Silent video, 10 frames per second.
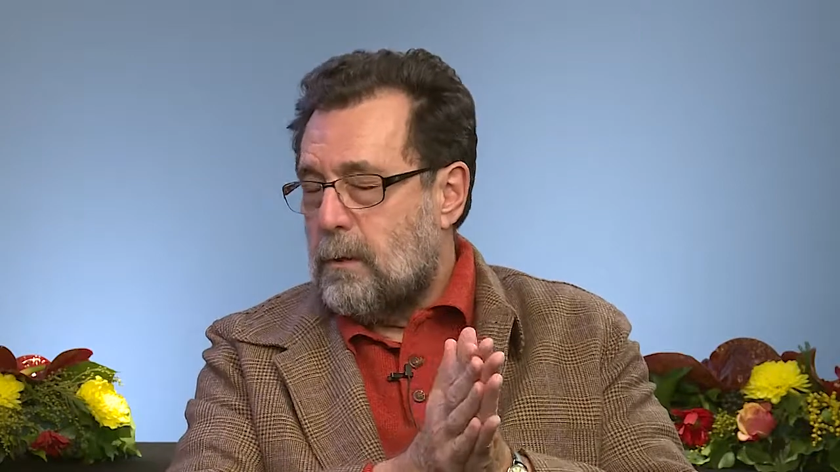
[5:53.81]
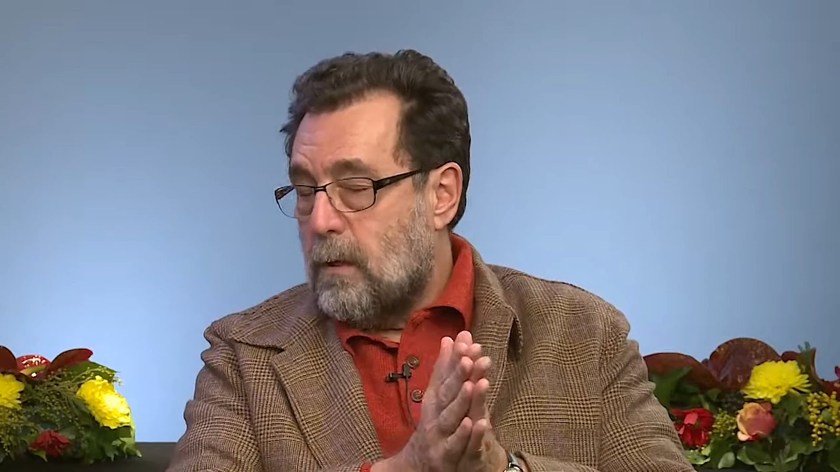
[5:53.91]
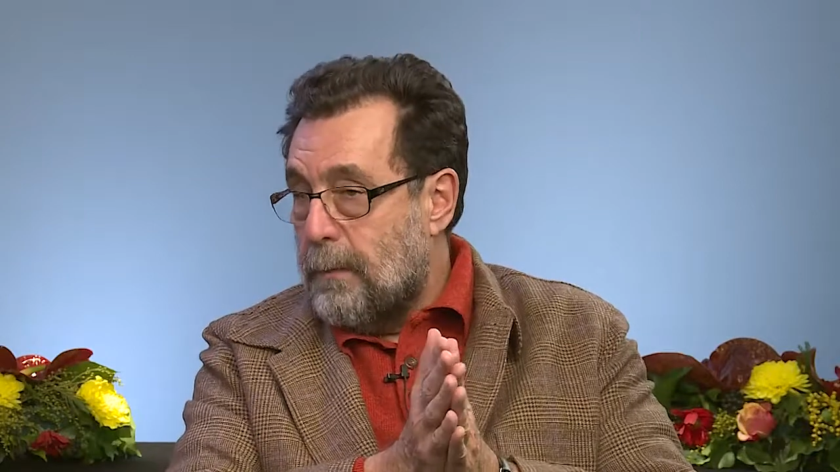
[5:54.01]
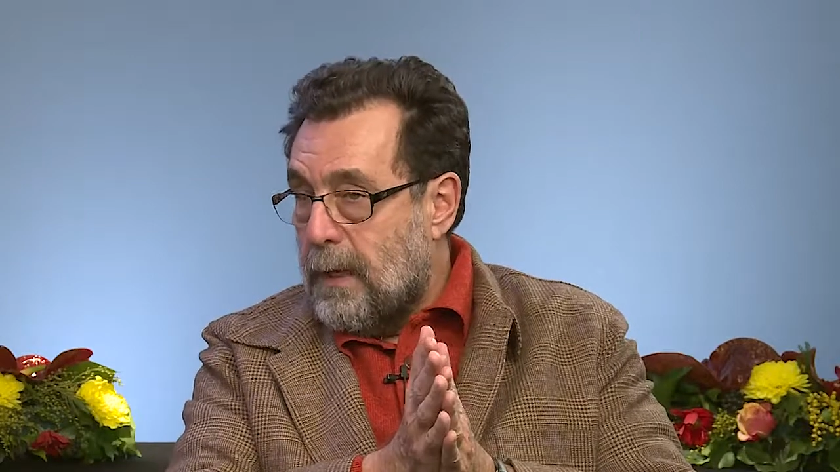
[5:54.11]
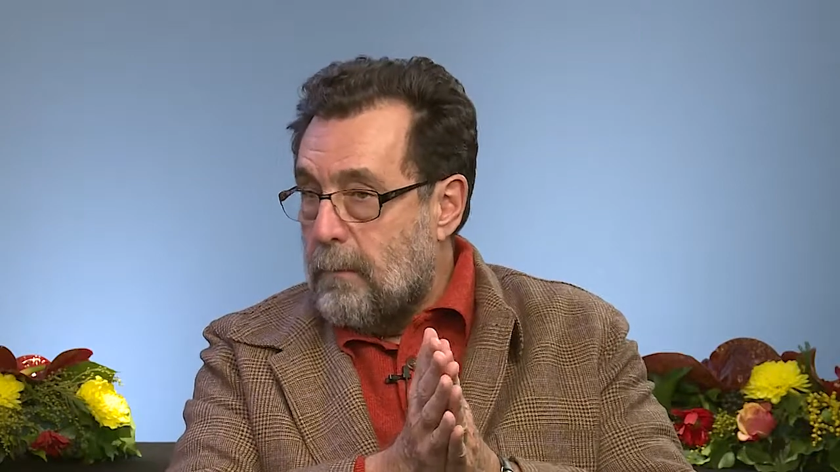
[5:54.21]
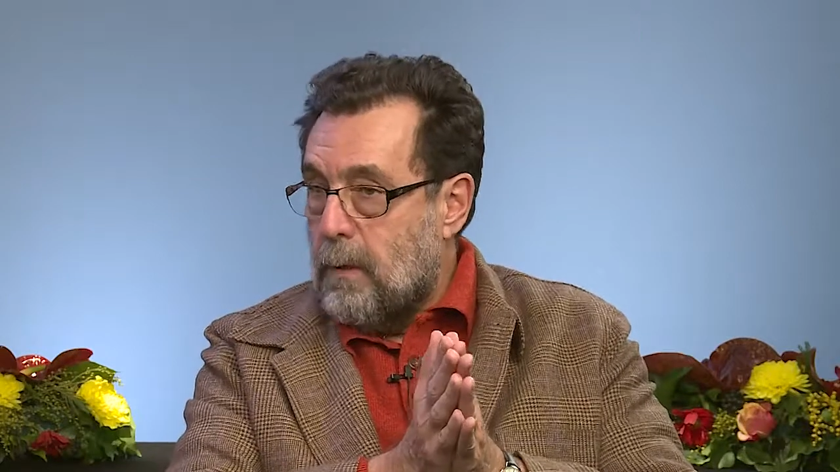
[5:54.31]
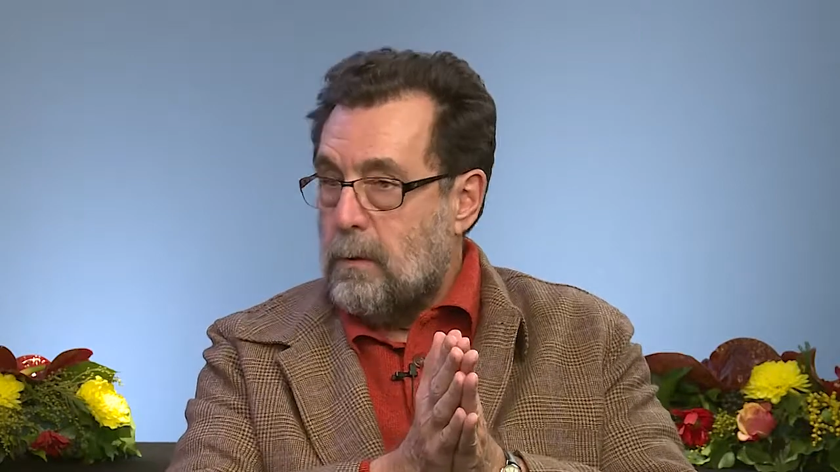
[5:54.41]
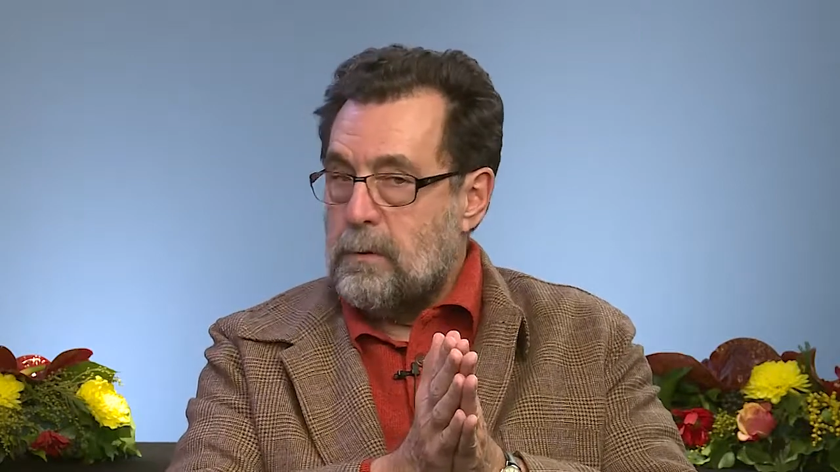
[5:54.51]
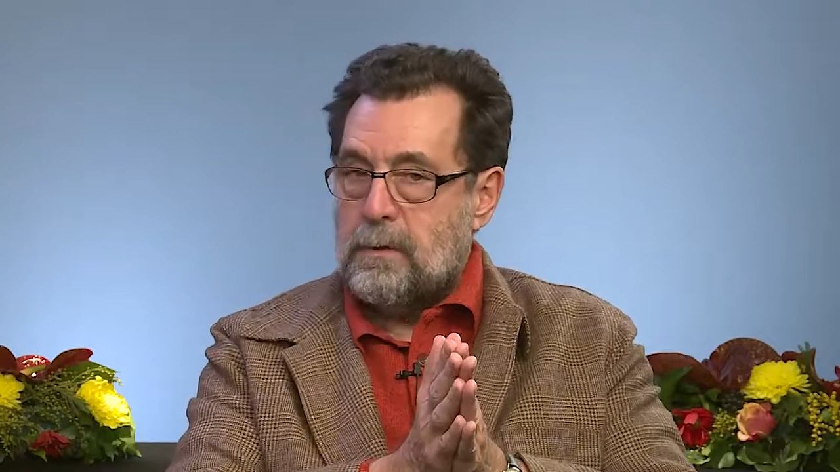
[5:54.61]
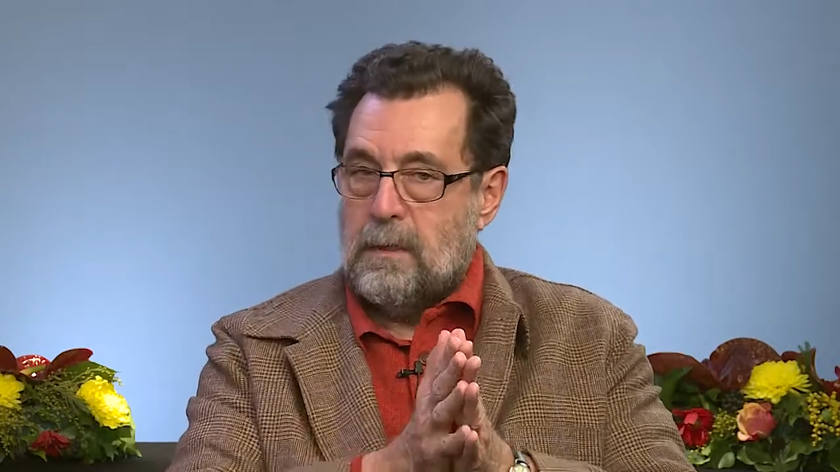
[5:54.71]
coming
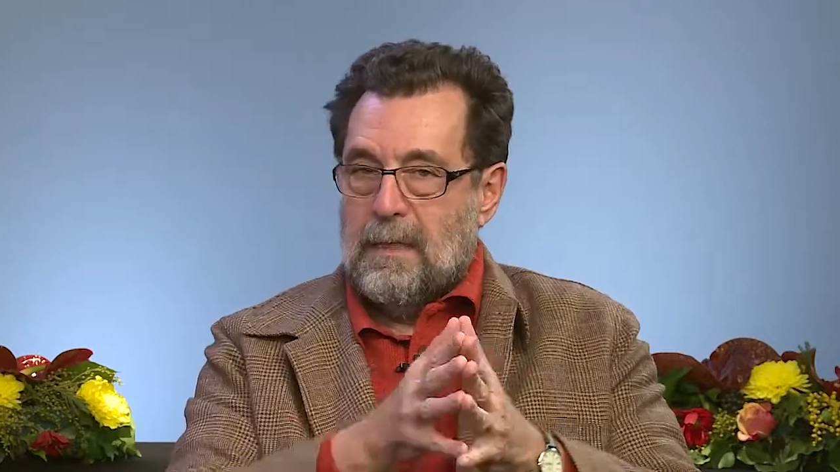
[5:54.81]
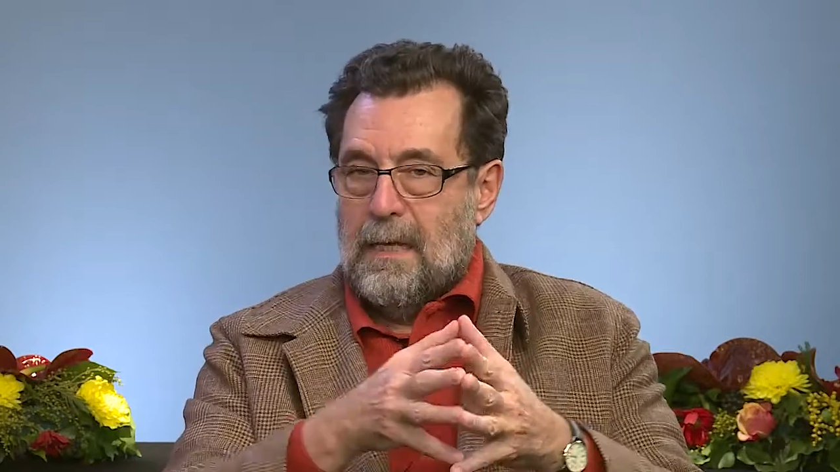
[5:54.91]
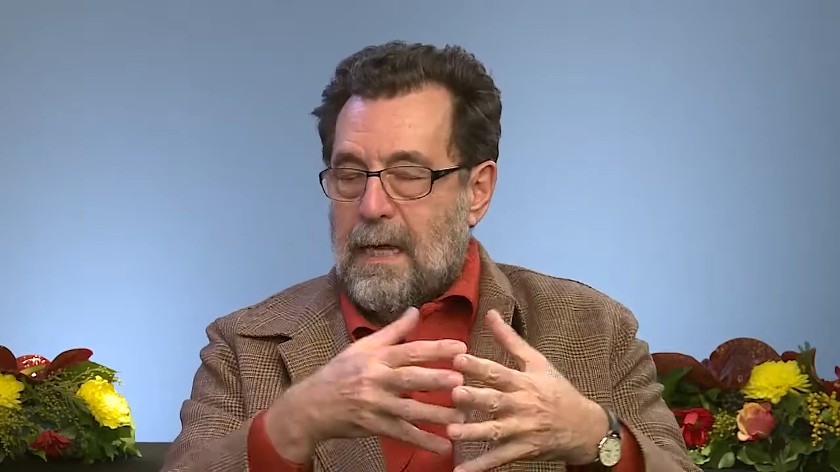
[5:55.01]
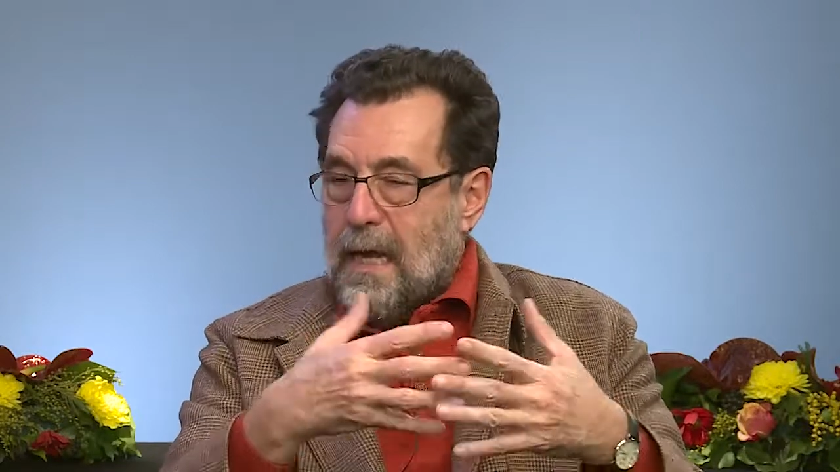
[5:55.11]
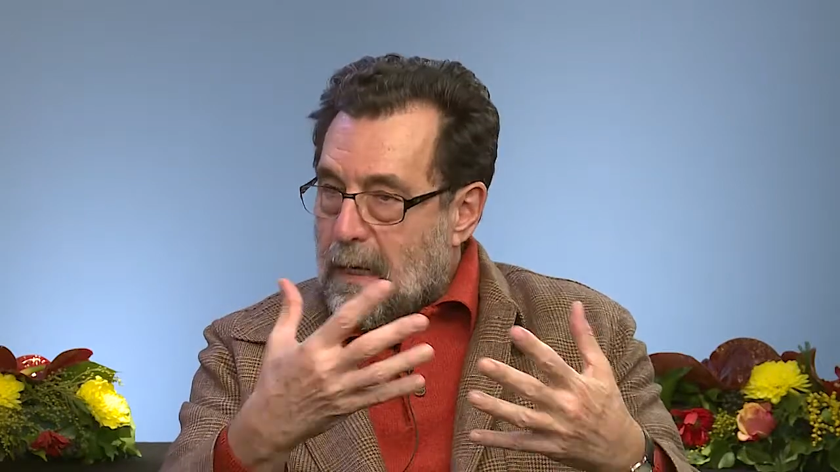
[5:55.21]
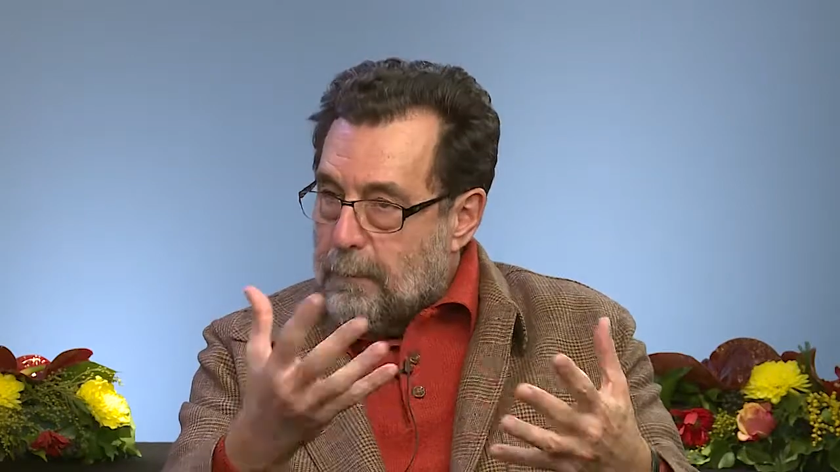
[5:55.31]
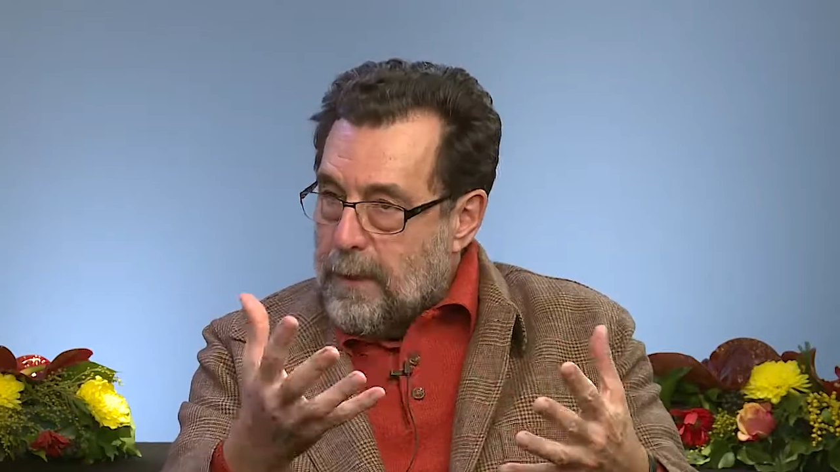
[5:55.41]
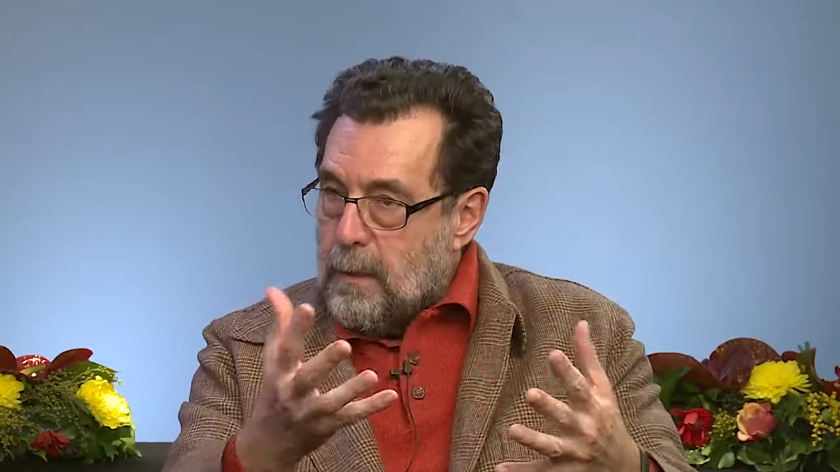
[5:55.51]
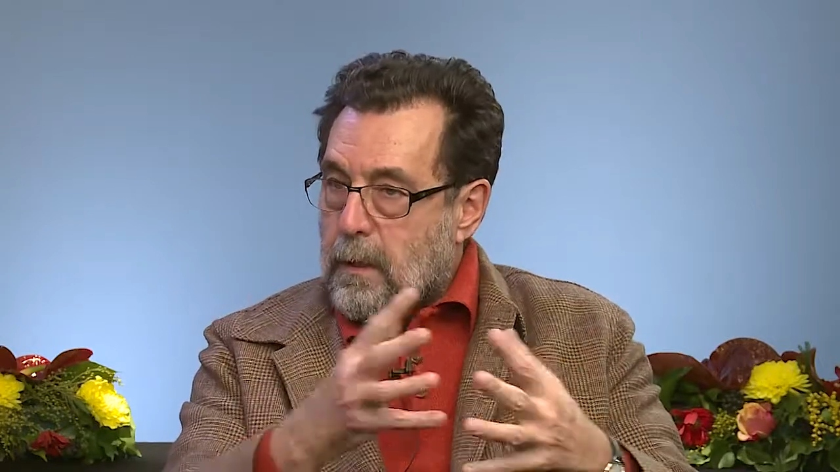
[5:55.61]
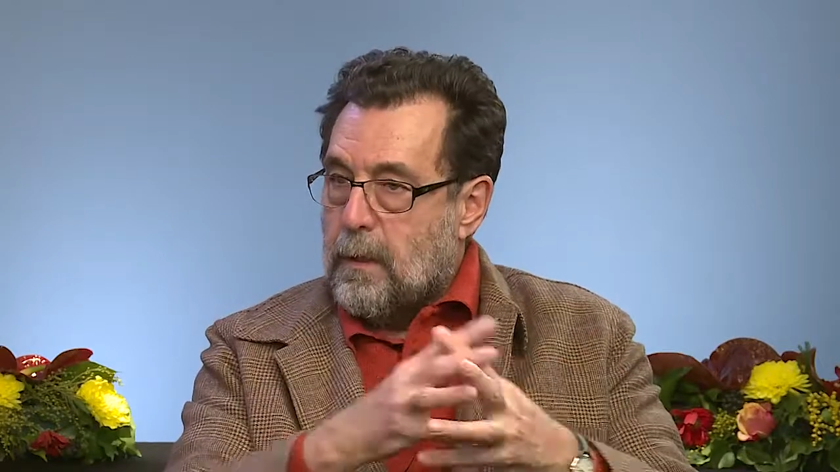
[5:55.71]
months
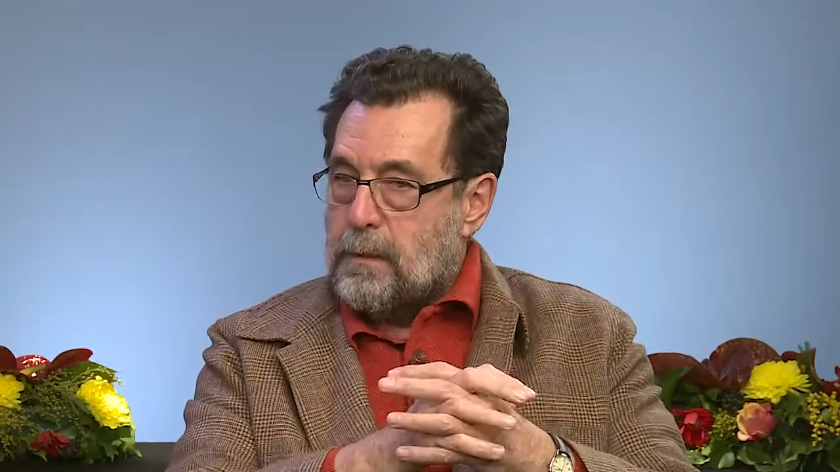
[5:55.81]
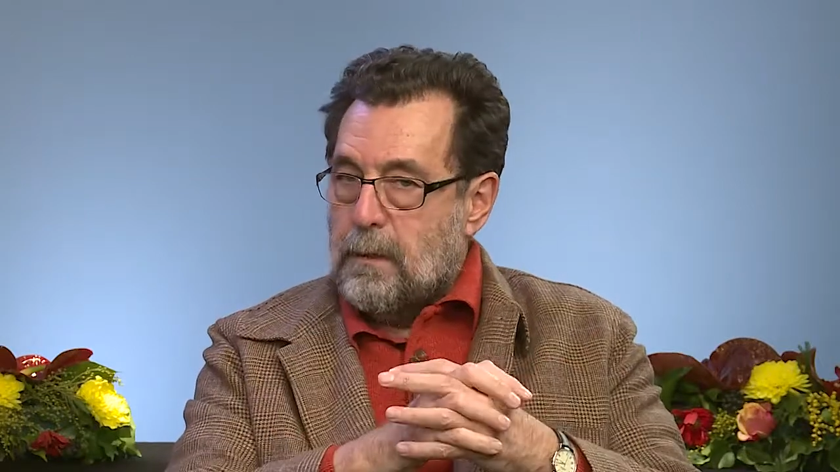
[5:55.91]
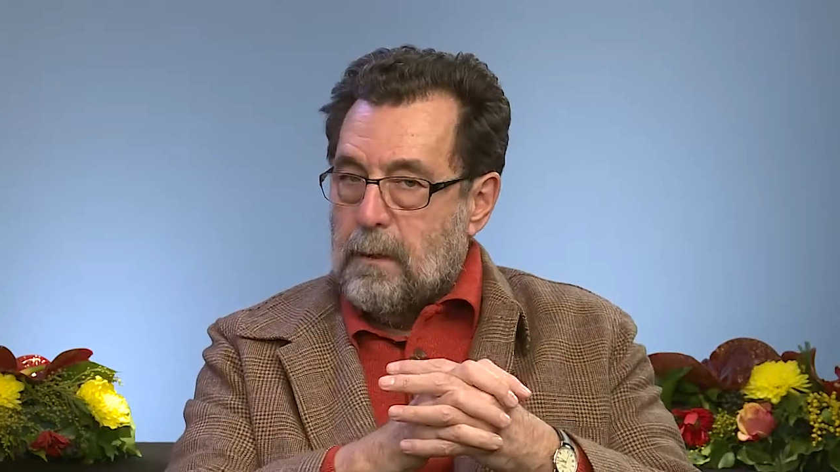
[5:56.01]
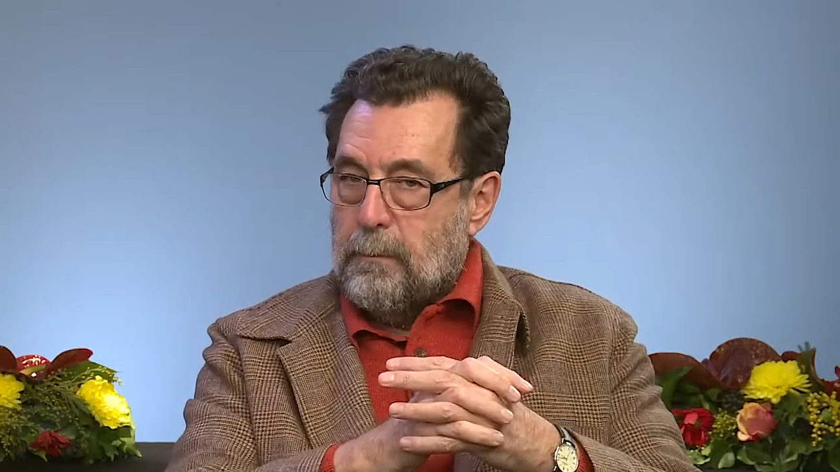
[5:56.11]
helping us,